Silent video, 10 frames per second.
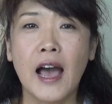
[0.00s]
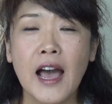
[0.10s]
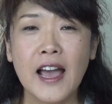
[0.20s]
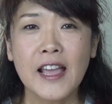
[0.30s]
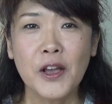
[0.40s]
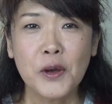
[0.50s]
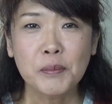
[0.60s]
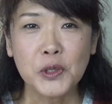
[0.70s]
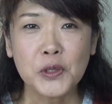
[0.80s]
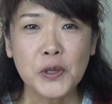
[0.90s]
I
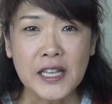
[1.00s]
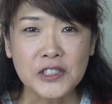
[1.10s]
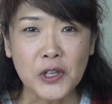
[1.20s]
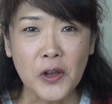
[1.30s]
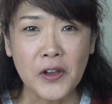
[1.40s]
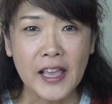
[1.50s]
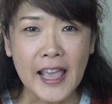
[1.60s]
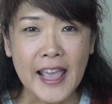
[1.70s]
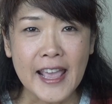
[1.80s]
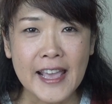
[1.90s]
hope you
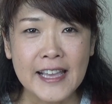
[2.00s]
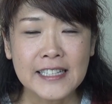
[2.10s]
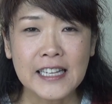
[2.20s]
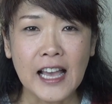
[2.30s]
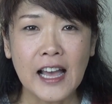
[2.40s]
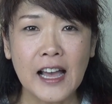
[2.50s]
enjoy, and